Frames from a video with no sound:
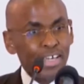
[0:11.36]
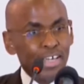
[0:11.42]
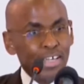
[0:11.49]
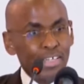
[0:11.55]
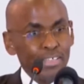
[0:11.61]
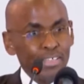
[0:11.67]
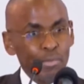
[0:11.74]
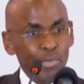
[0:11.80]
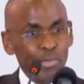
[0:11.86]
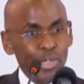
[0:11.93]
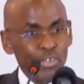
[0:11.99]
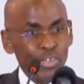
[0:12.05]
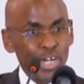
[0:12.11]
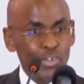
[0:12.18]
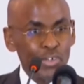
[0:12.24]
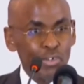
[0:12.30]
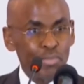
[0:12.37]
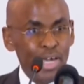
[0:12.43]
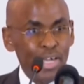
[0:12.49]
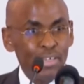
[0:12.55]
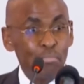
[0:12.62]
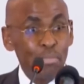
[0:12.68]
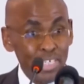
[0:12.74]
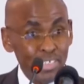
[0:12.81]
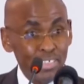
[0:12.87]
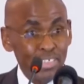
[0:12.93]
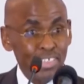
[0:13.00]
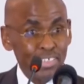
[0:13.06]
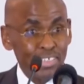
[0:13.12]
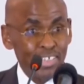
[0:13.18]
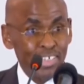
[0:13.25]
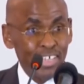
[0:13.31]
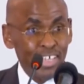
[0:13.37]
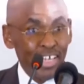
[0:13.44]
someone trying to buy medicine